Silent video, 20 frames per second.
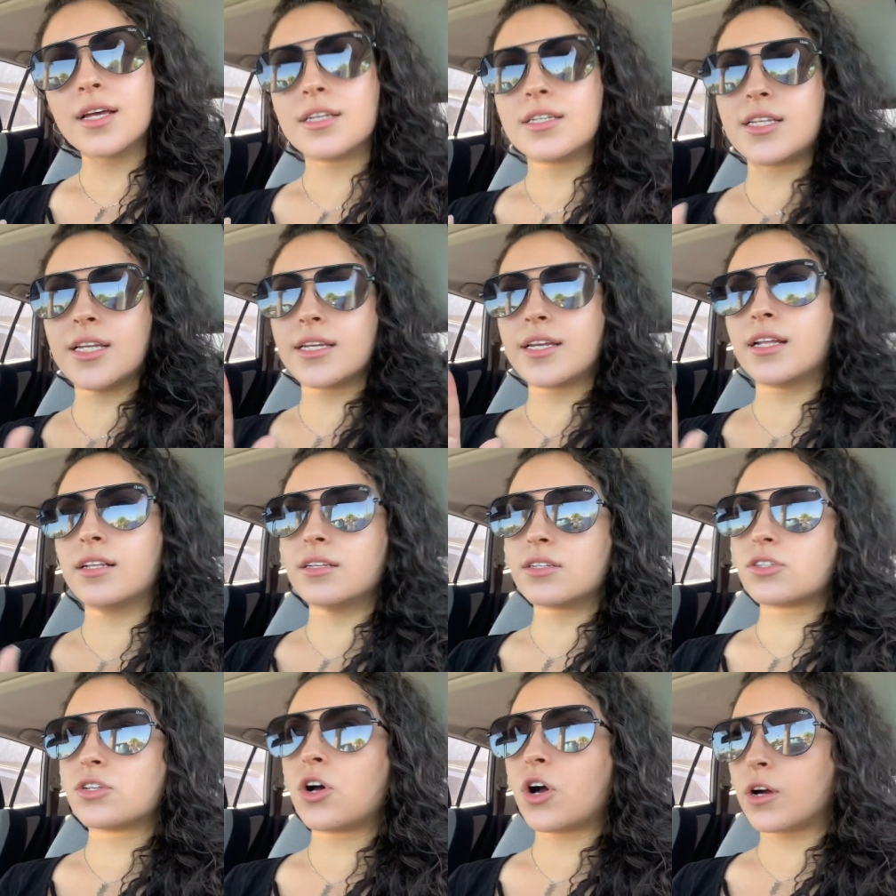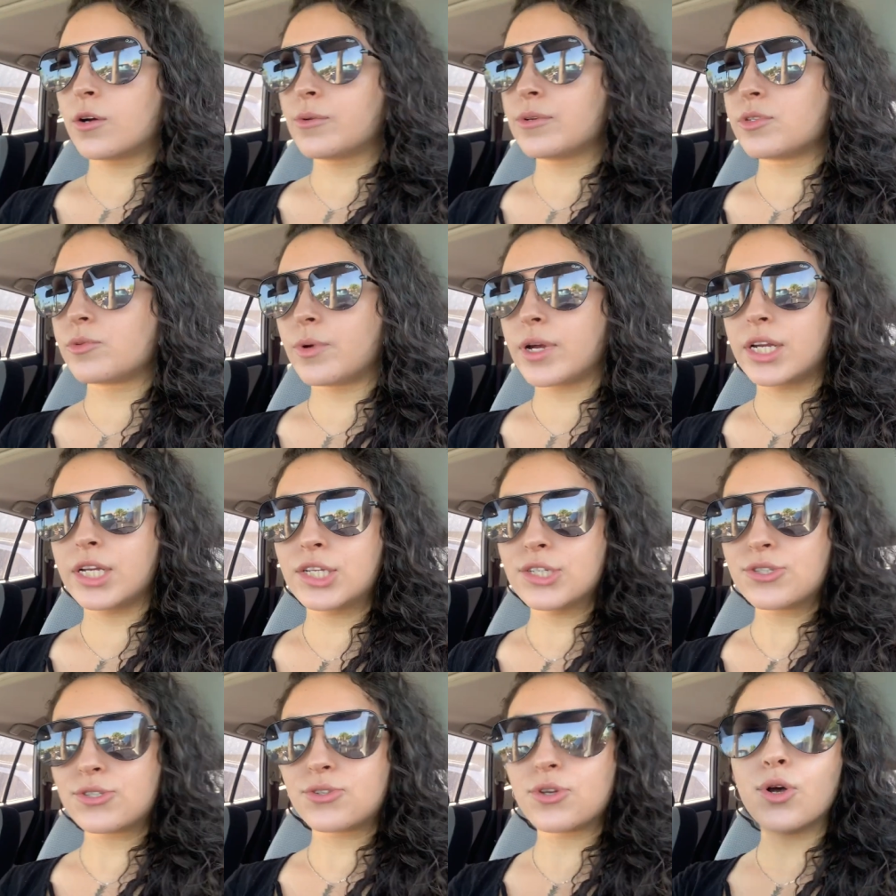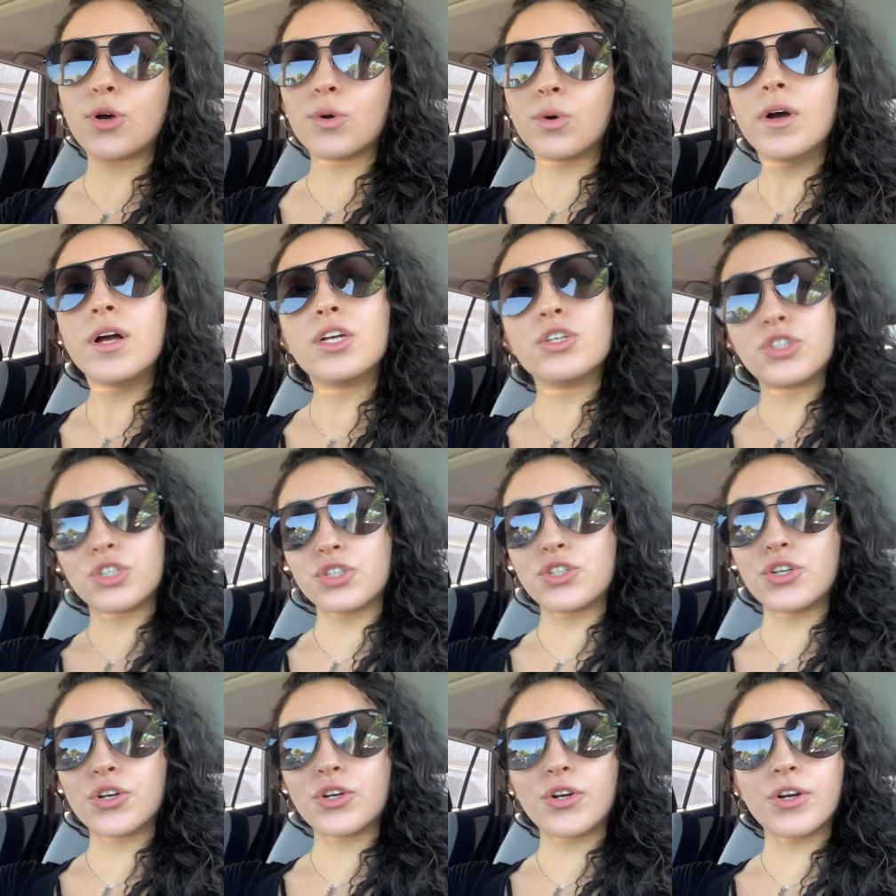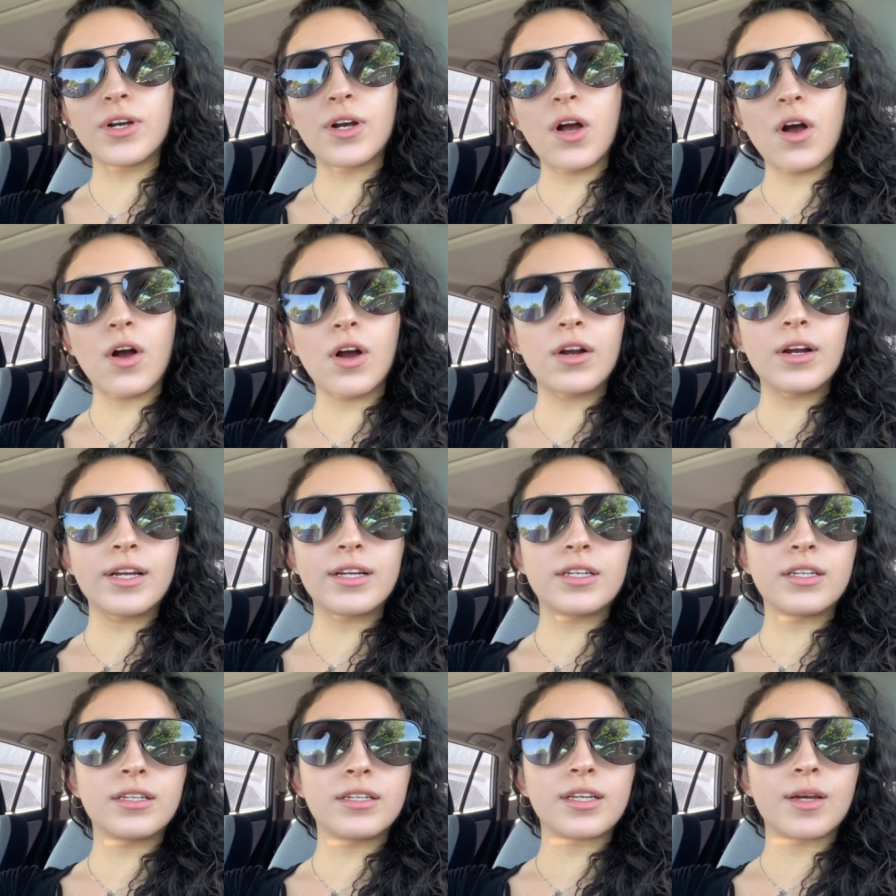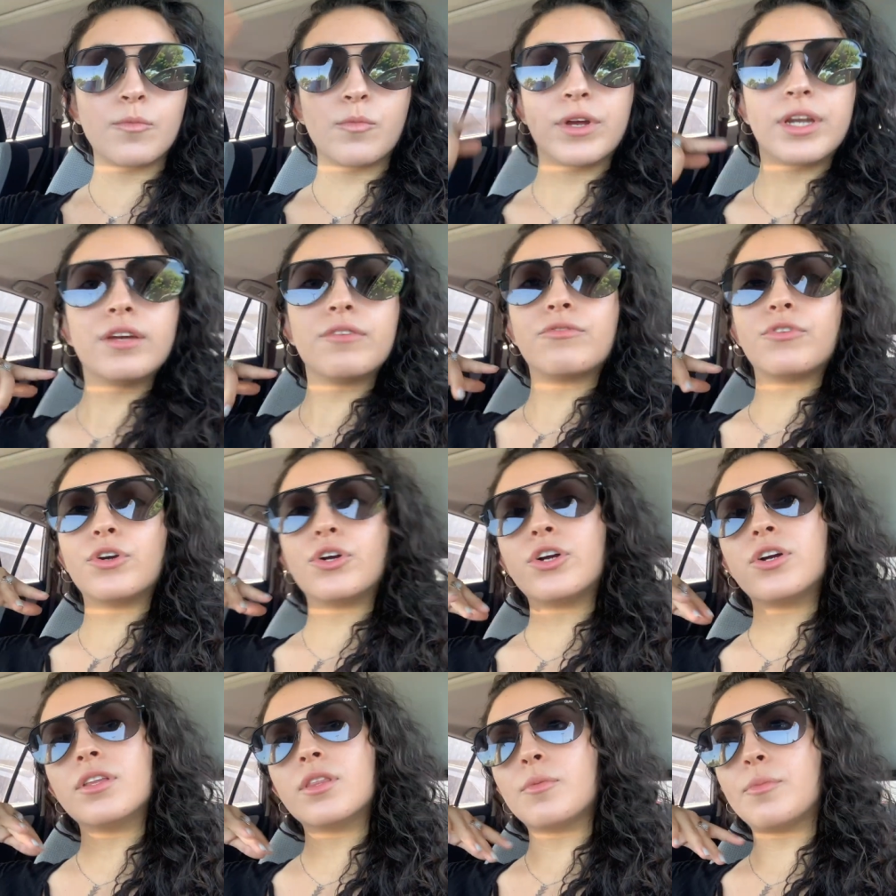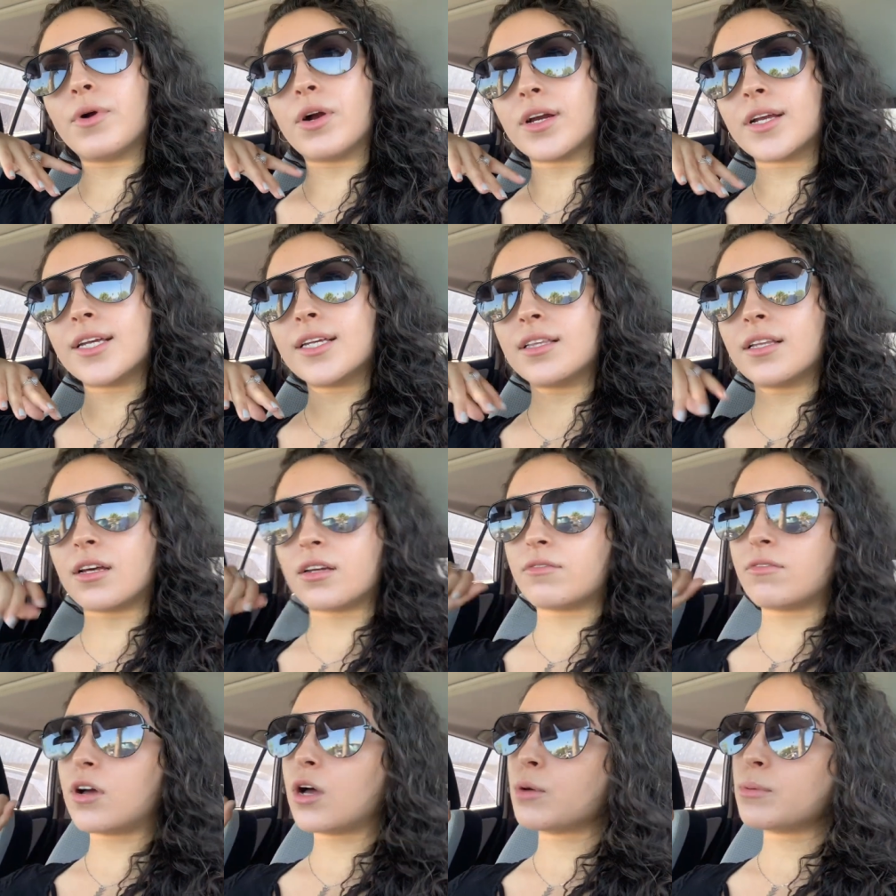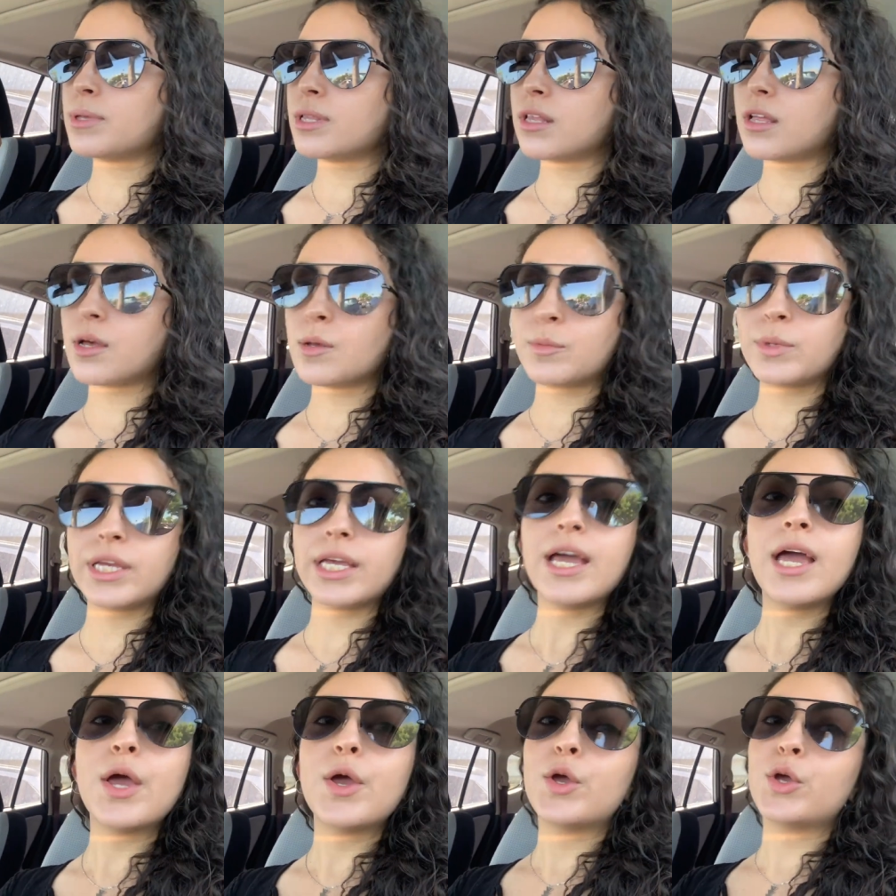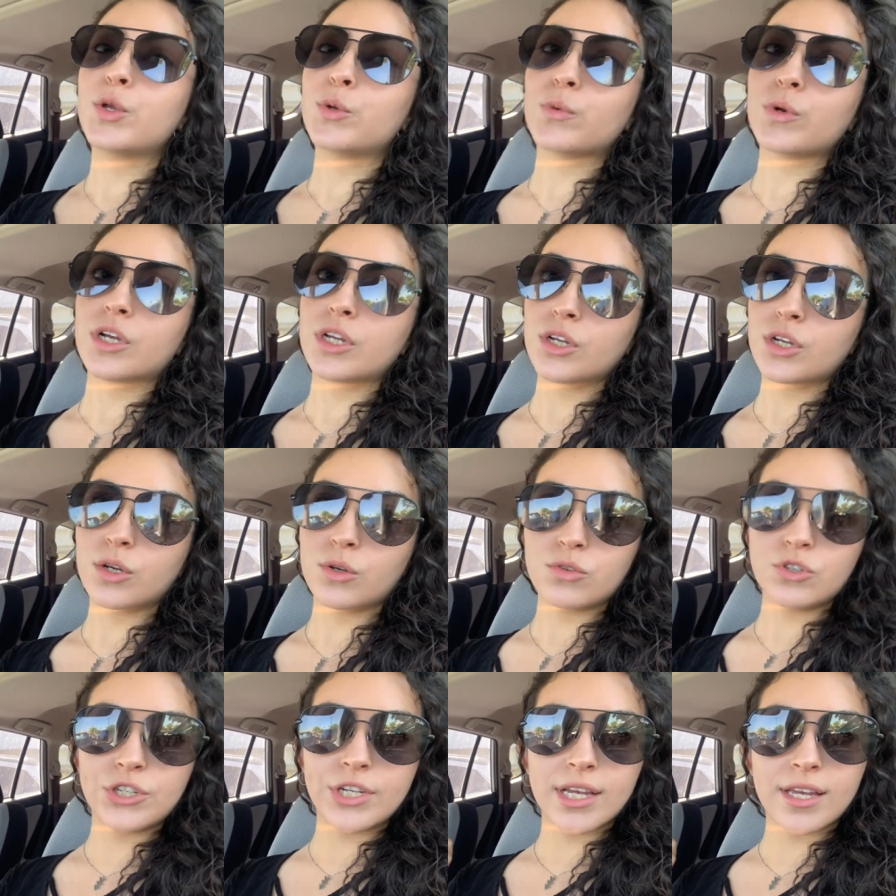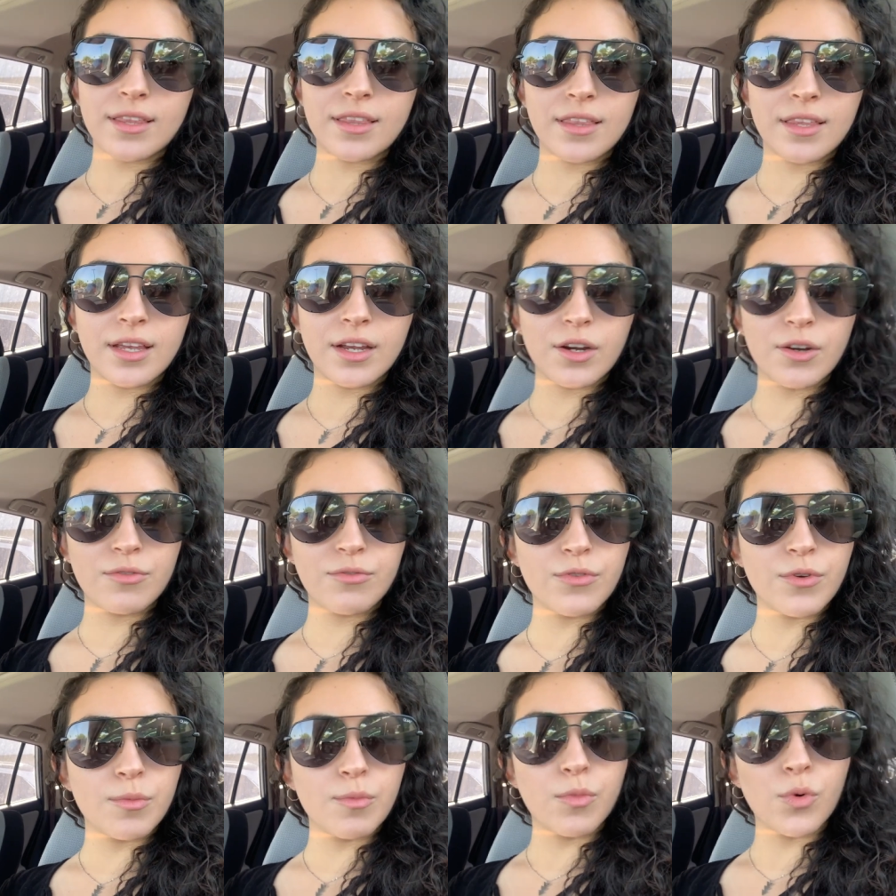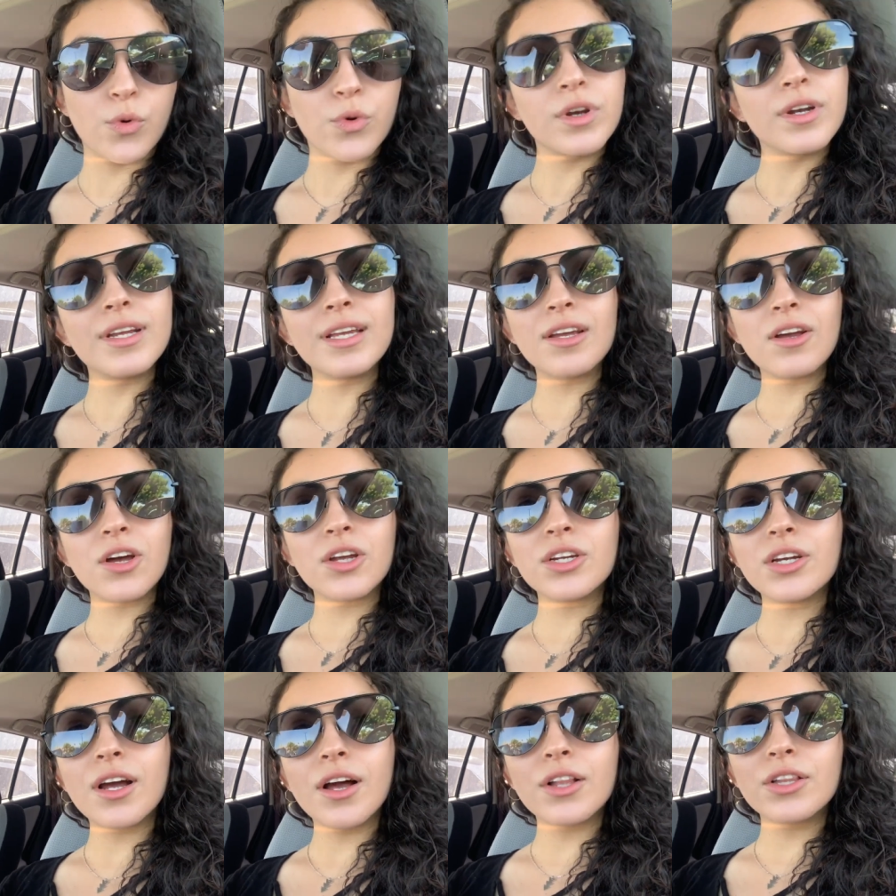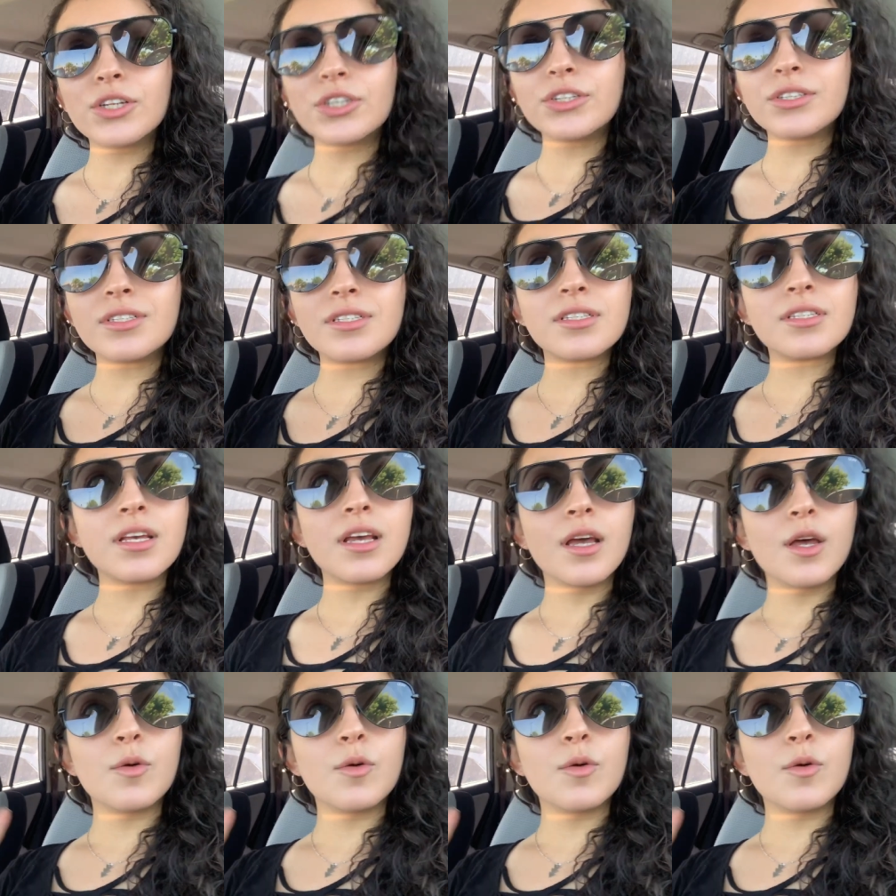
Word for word: Daniela's car was ready, so she took her car and I'm waiting for her in the parking lot of Hobby Lobby and we're gonna go check there for more neon colors.